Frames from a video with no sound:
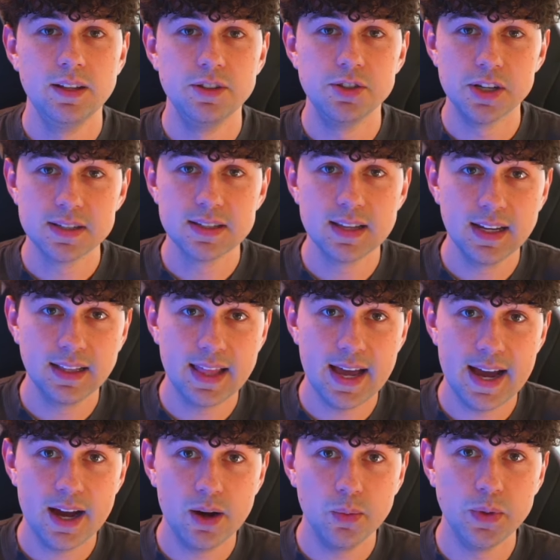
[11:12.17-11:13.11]
Just
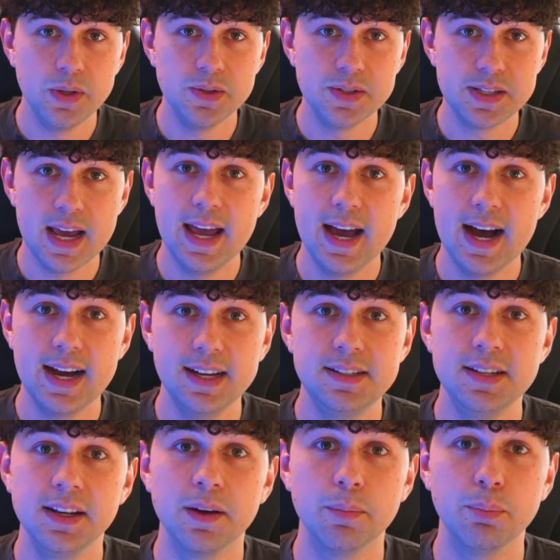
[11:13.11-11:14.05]
like that, we used
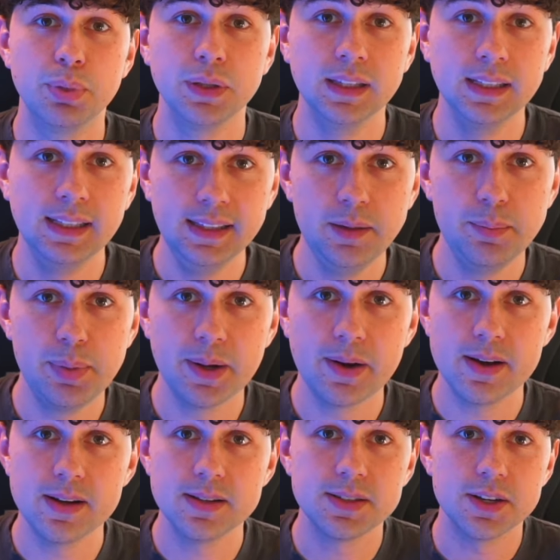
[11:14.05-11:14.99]
AI to completely
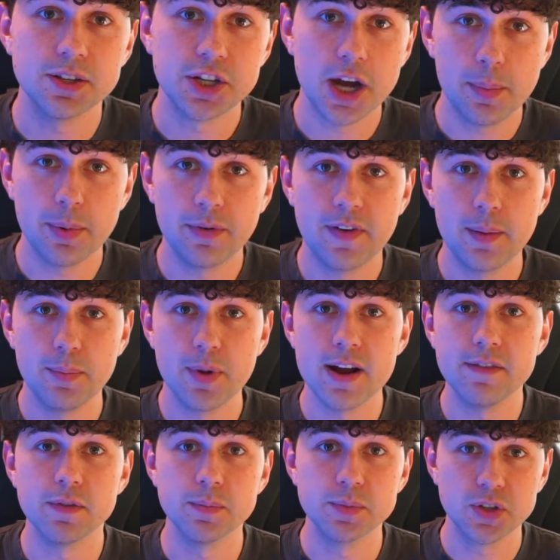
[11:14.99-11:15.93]
build us a Shopify
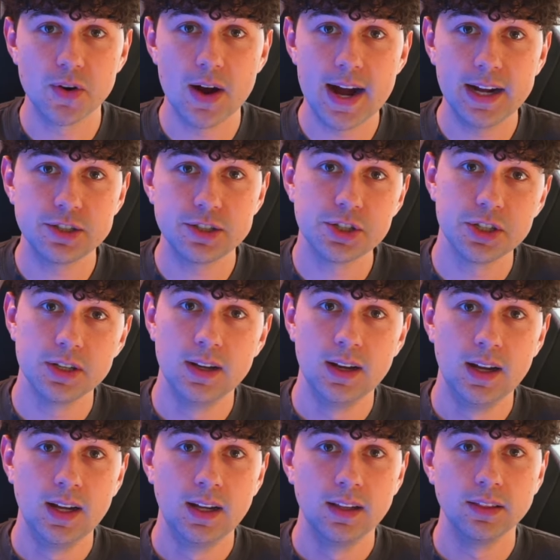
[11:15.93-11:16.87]
brand from scratch,
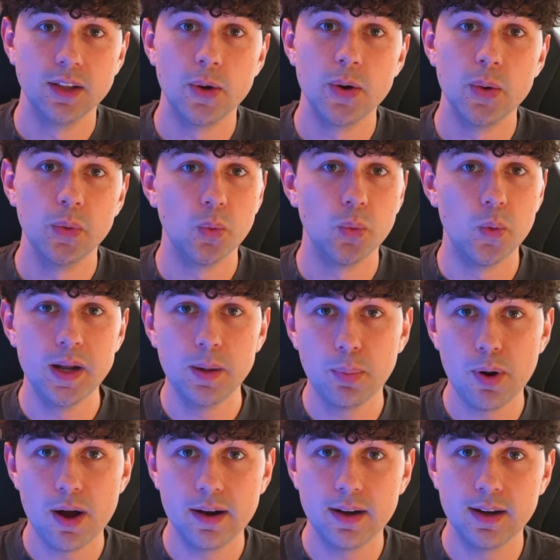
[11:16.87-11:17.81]
load it with
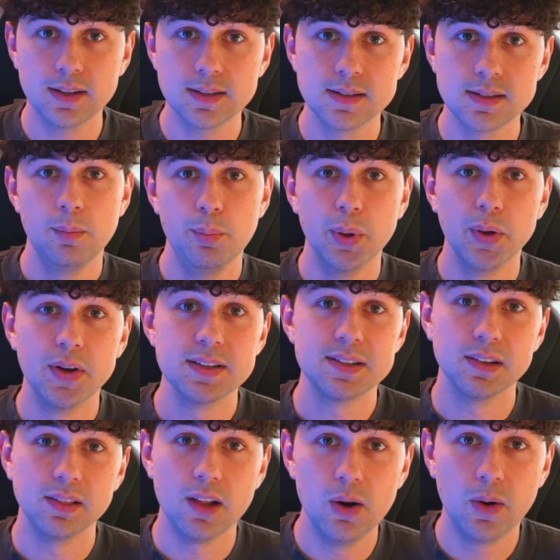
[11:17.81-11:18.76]
winning products, build
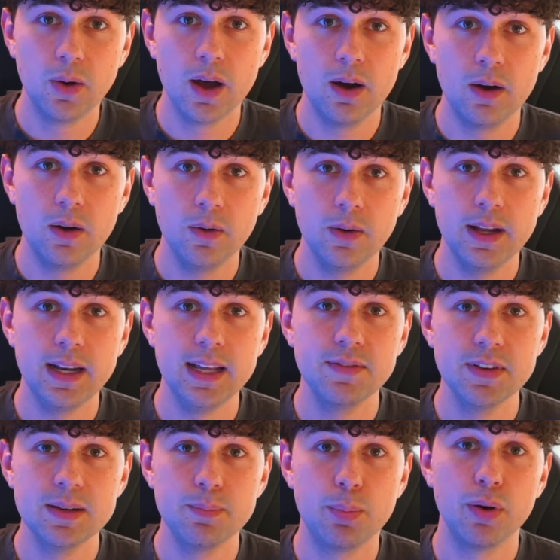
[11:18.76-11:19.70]
us a logo, and
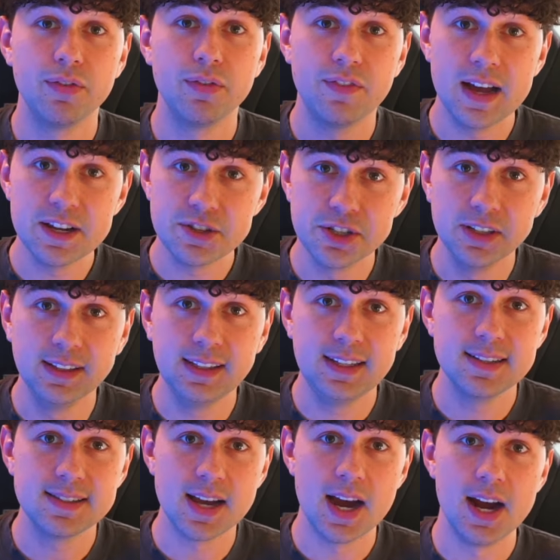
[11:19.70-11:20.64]
even
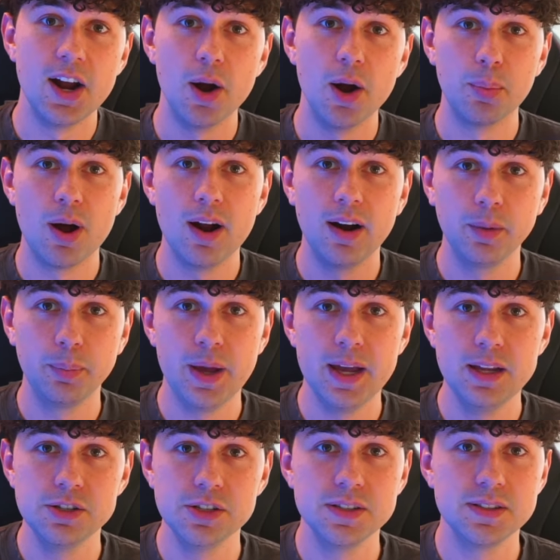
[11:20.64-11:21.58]
professionally design our product
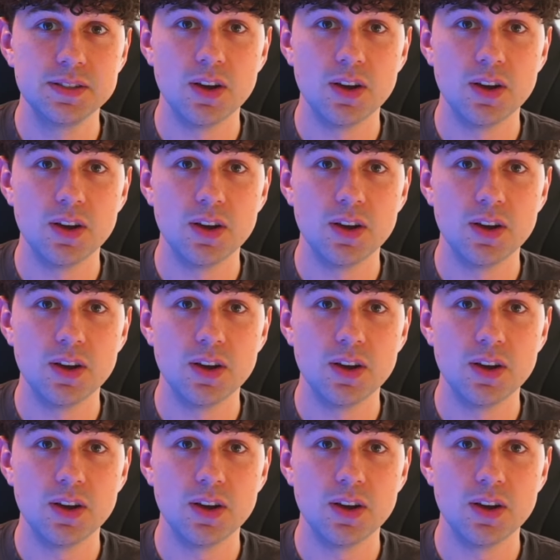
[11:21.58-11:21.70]
pages